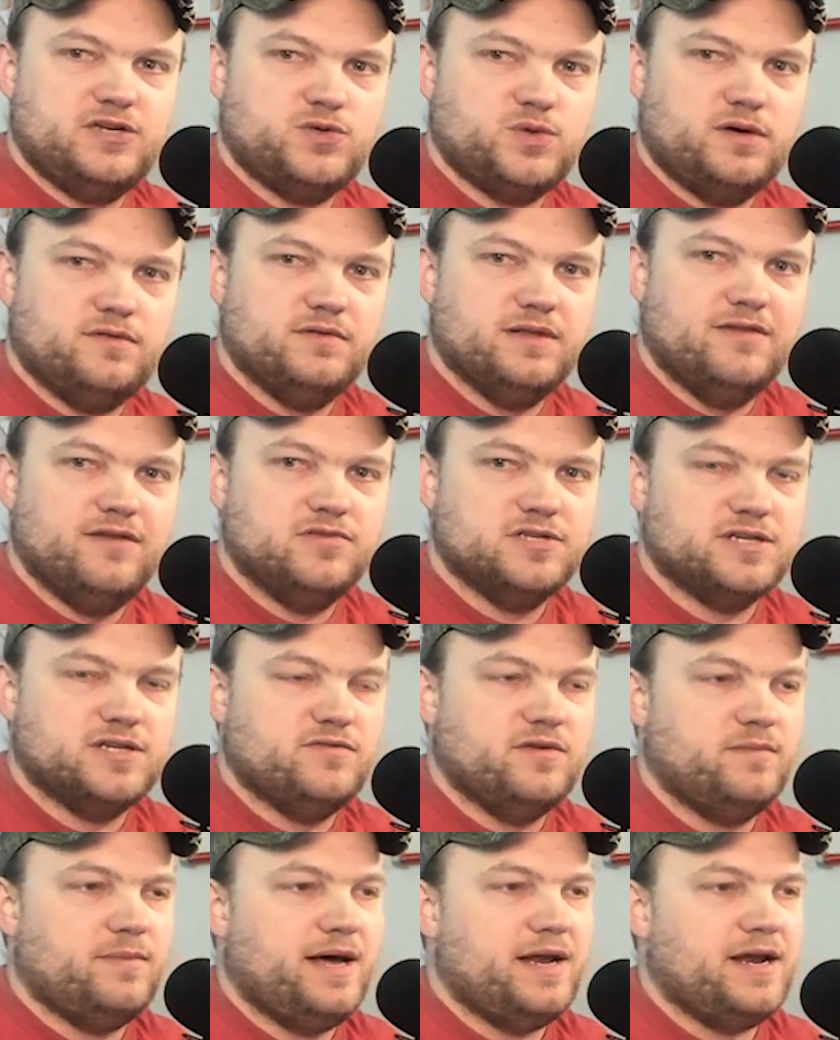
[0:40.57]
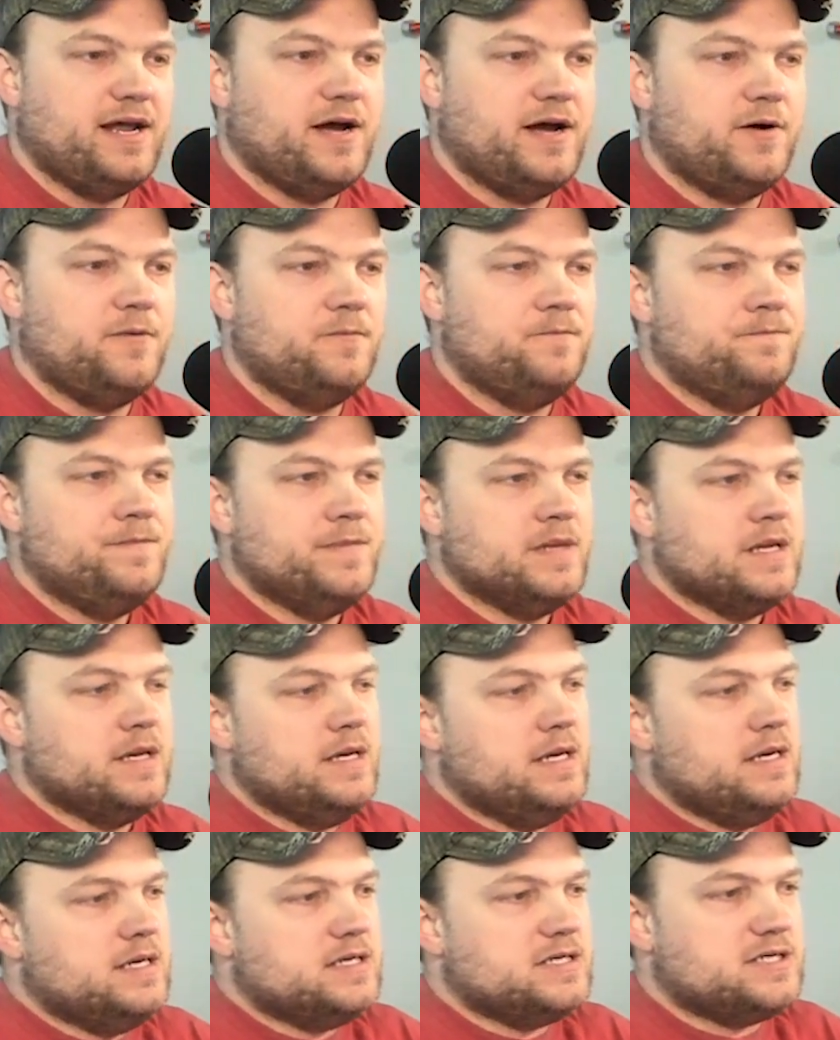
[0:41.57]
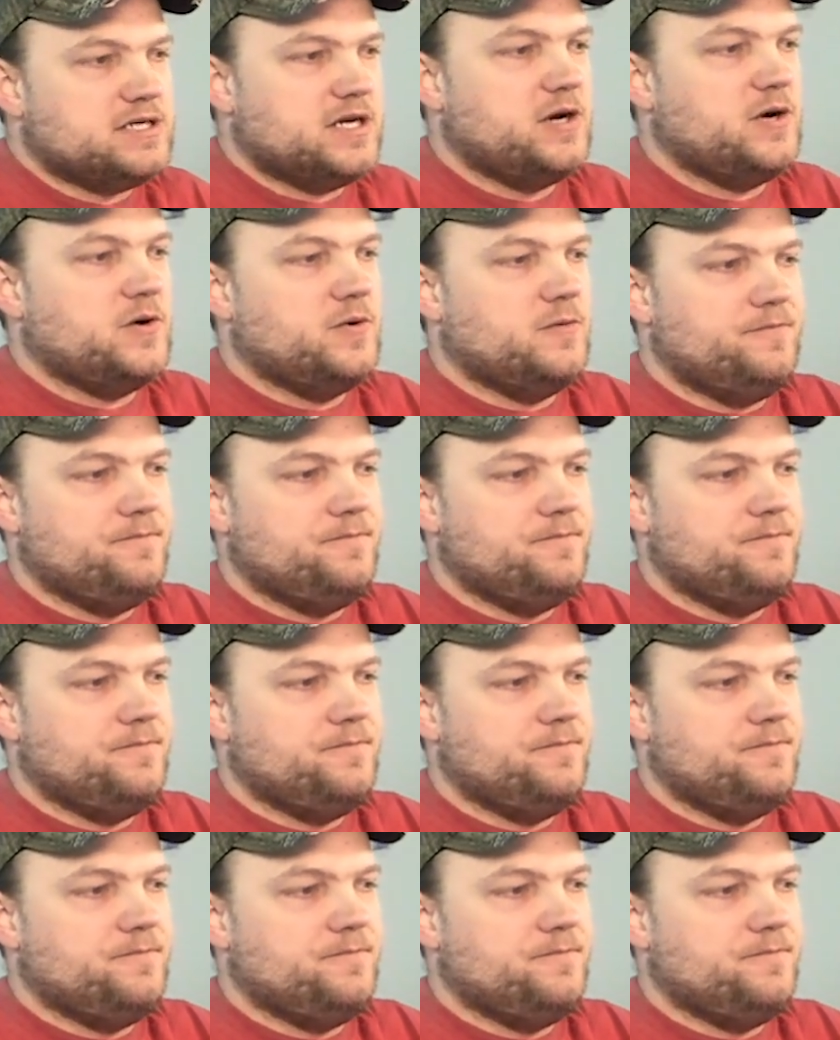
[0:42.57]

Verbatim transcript: 12 levels of it by now. So